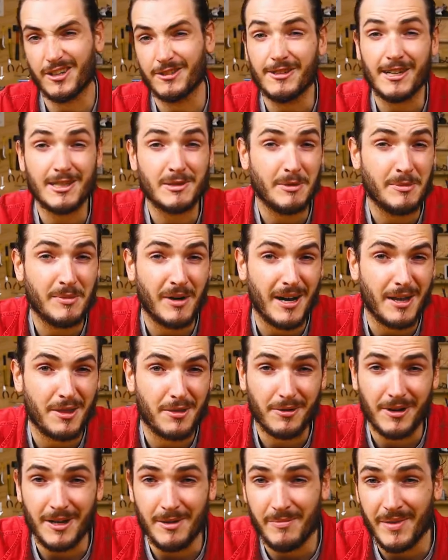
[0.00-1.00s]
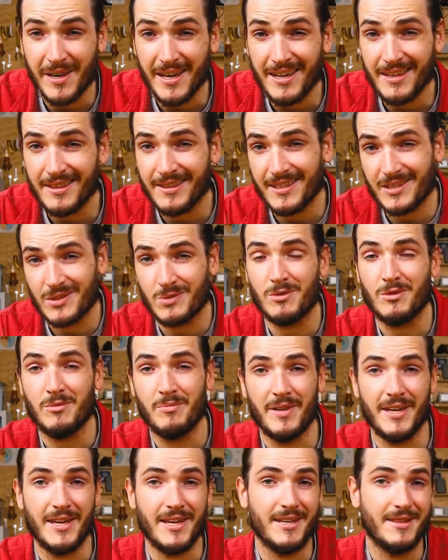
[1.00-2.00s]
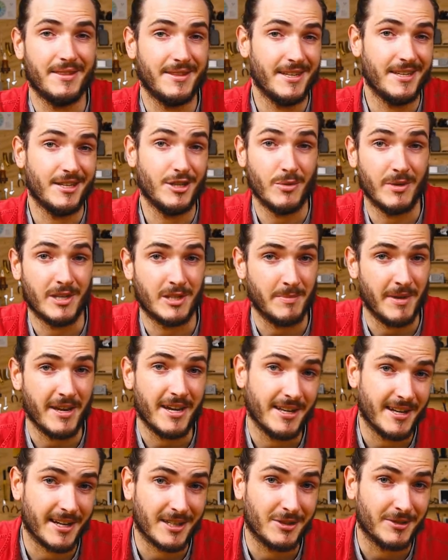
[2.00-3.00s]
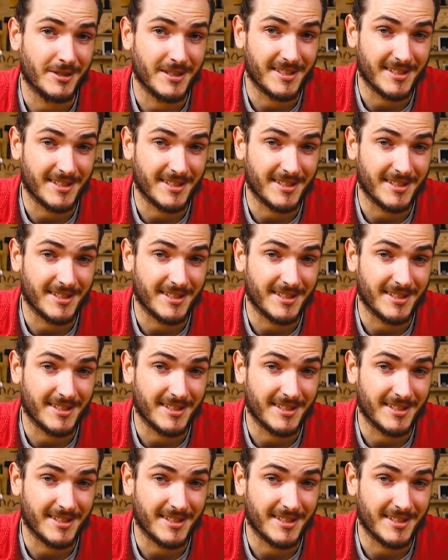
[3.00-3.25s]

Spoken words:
On a Raspberry Pi 3B, this will be the USB connector